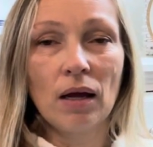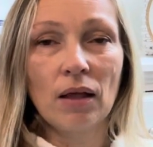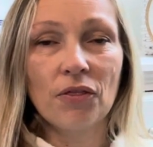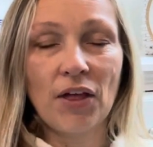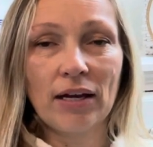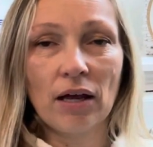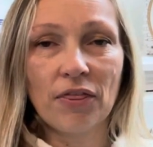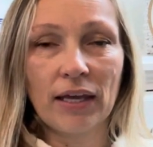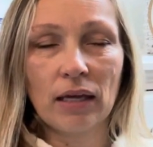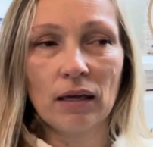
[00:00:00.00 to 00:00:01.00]
Then I
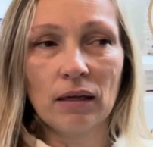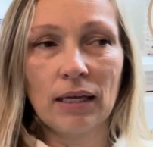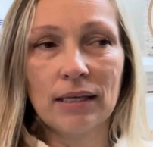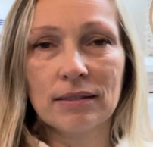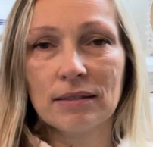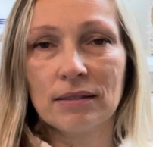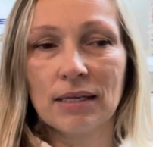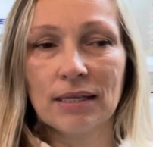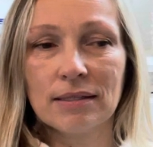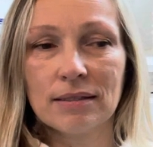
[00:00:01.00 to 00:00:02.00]
think, is
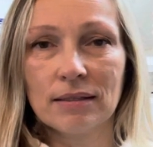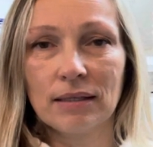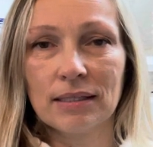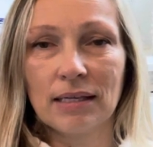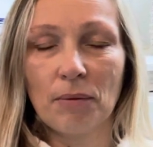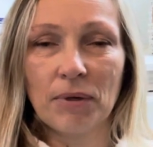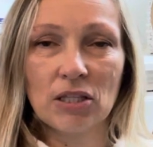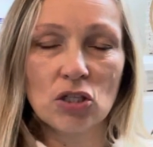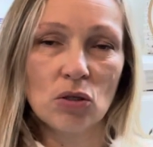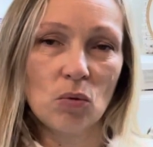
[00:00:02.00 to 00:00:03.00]
it a
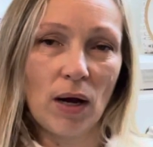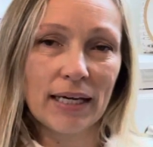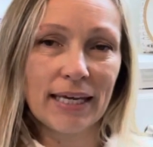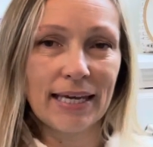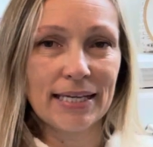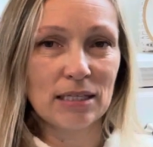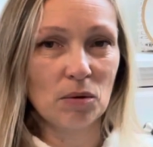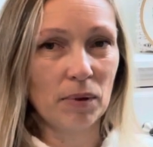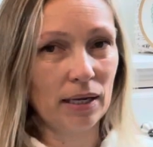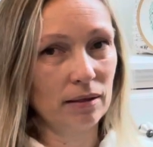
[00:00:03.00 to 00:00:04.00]
bit too wacky? Is it a
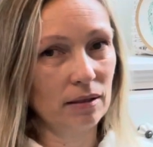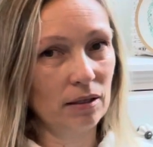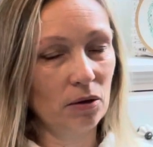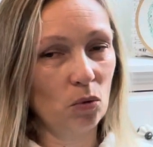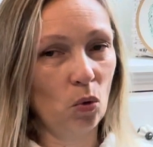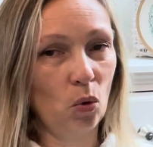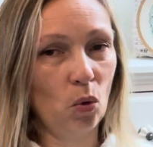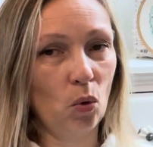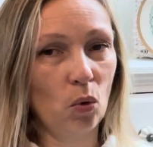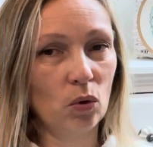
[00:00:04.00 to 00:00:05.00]
bit, you know,
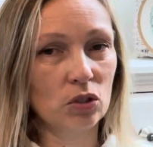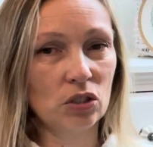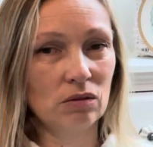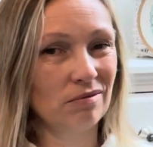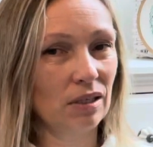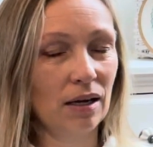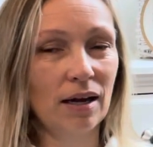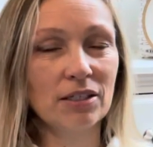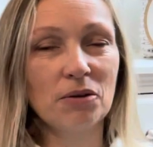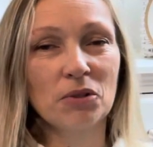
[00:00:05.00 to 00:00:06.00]
or
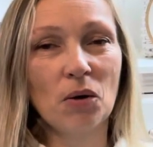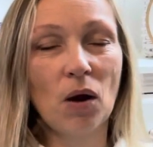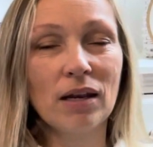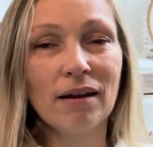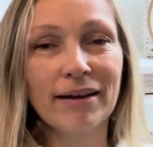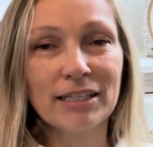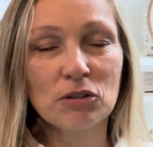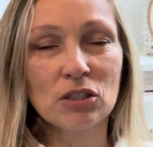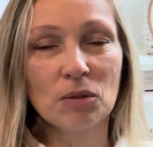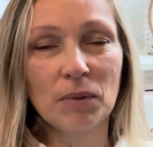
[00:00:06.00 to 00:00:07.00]
I don't know. I like
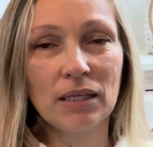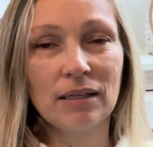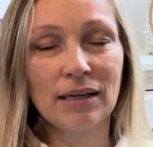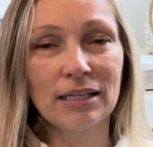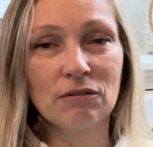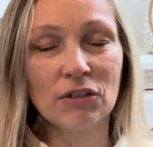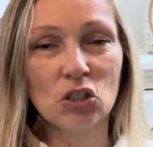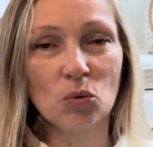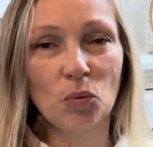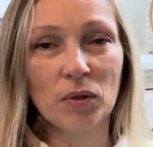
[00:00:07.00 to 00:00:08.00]
to be
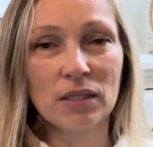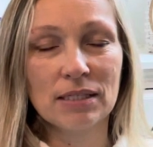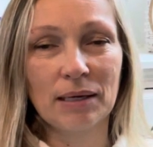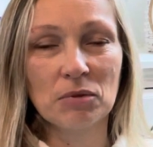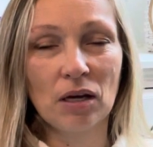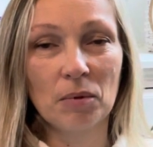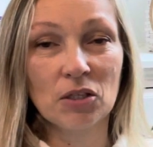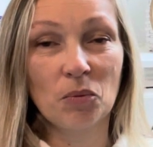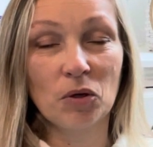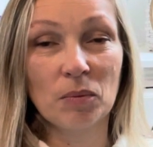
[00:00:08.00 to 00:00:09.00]
individual, but at the same time I
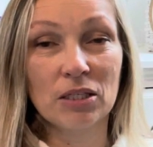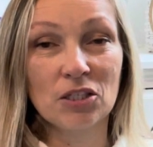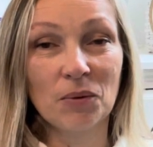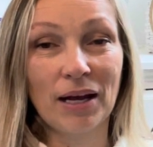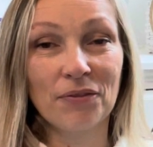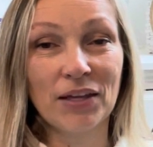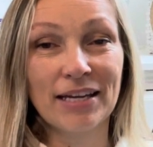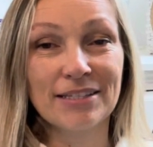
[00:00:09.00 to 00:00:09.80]
don't want to be too out there.